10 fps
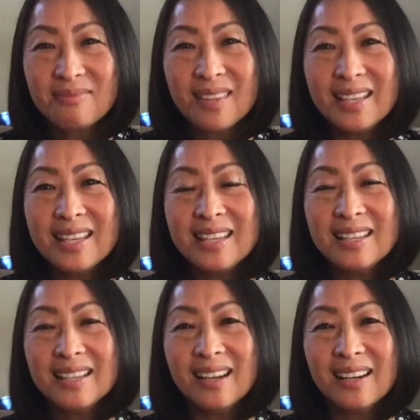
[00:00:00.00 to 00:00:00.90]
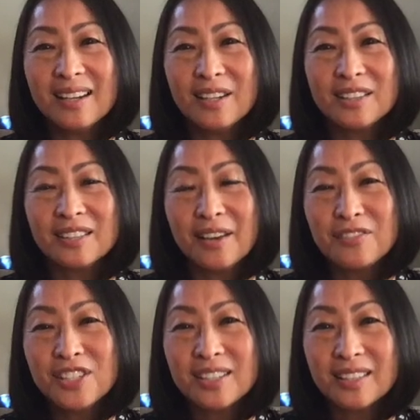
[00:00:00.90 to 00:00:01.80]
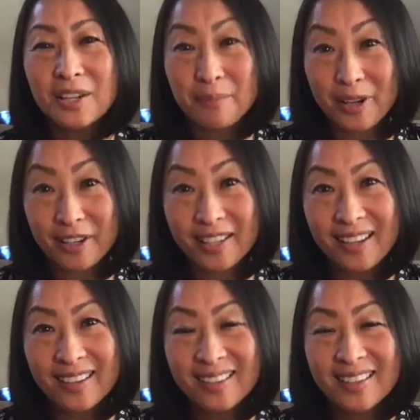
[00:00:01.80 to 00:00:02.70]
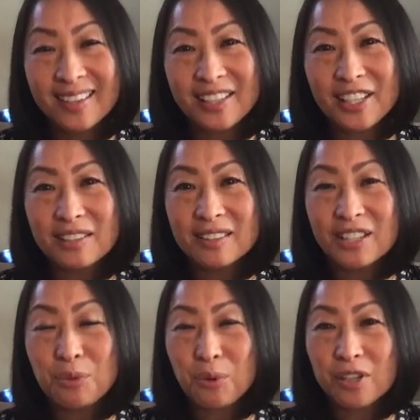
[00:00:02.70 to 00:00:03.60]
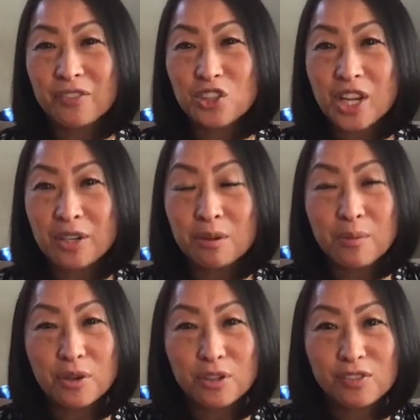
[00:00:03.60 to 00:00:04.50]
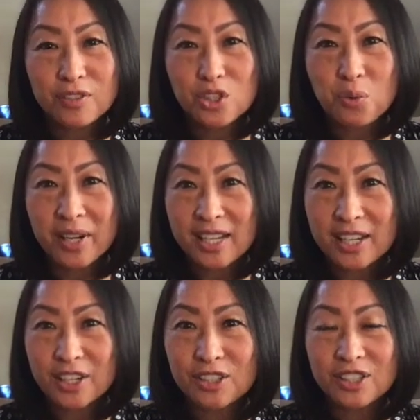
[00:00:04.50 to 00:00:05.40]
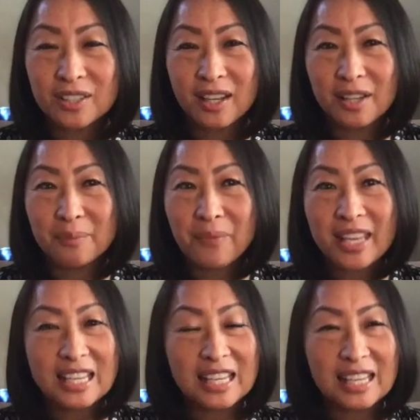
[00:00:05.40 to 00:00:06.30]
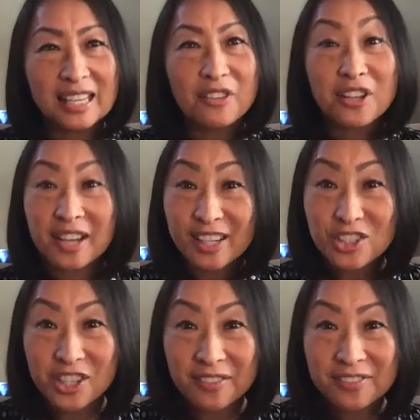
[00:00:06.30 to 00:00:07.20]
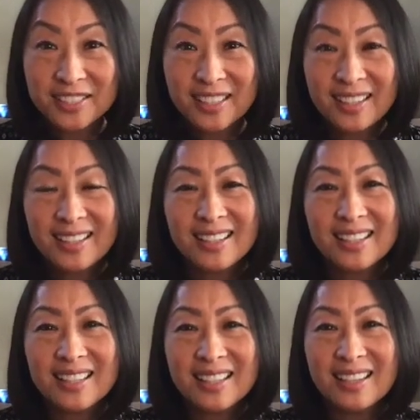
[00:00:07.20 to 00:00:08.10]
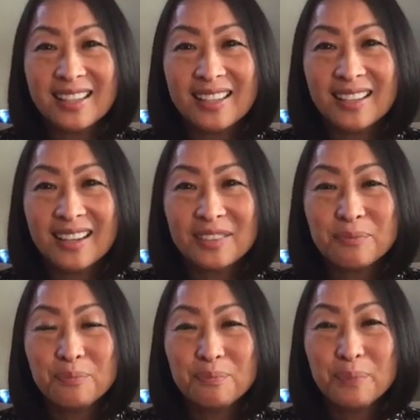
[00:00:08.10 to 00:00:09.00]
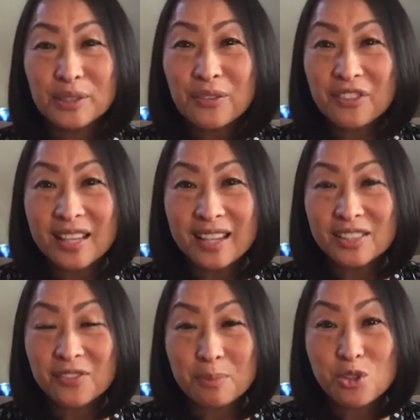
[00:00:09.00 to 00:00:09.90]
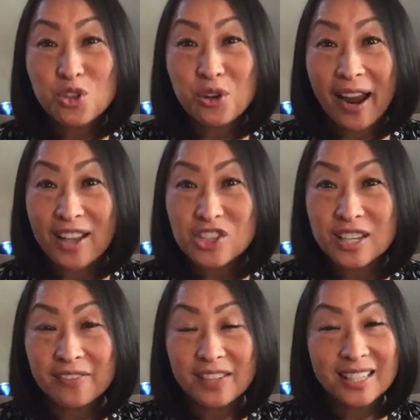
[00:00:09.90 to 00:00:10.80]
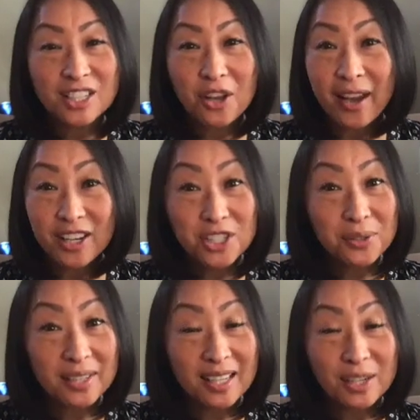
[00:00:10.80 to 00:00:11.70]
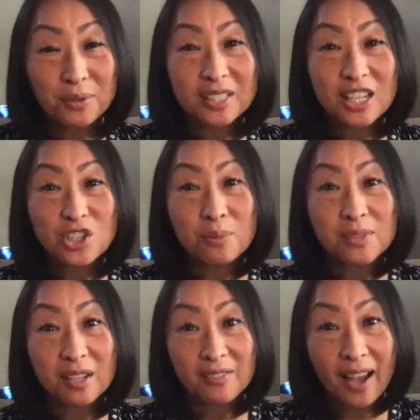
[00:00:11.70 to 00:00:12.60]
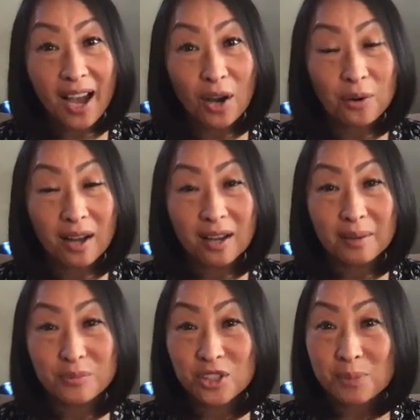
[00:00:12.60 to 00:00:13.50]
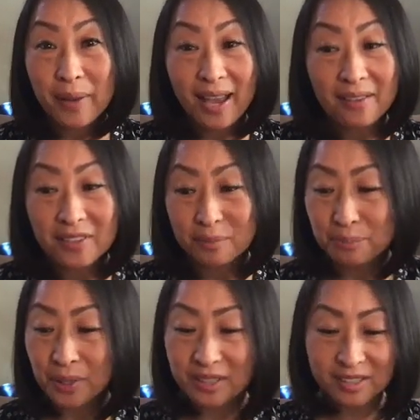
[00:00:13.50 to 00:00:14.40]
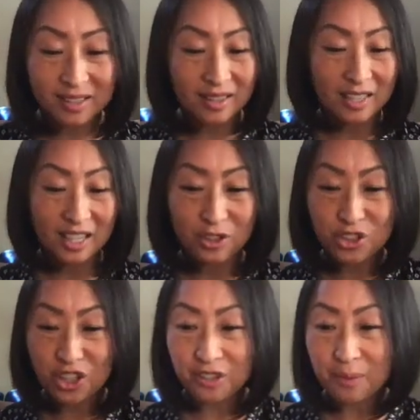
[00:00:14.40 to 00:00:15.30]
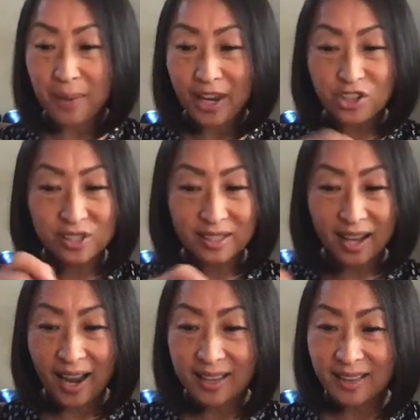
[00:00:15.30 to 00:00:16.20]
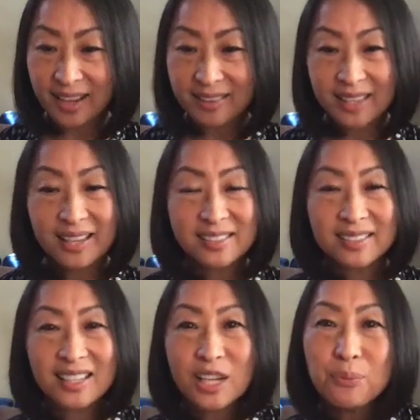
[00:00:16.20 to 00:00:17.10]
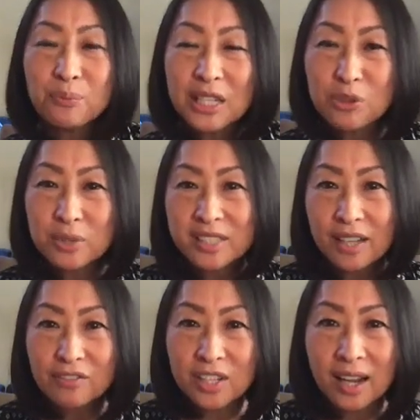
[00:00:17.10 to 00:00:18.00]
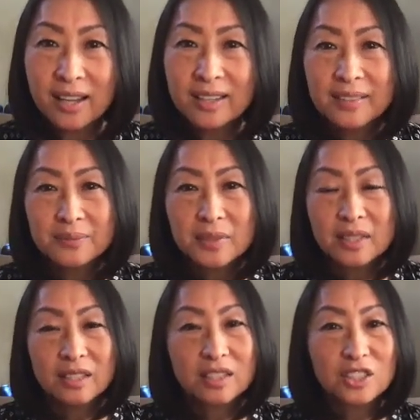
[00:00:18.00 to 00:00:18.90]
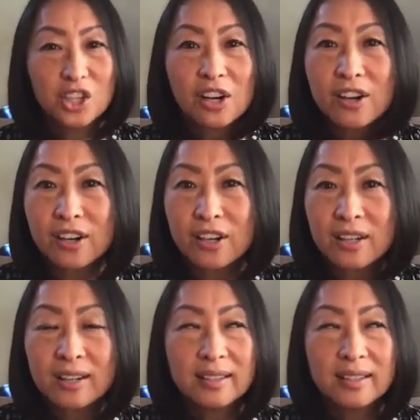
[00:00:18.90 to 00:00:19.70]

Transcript: He loved America. He worked for General Motors for 20 years. He on the night shift. He built things from scratch. he didn't know how to do it, he would teach himself how, just by having books, and he'd turn the pages and highlight things. And he was self-taught. Guitar,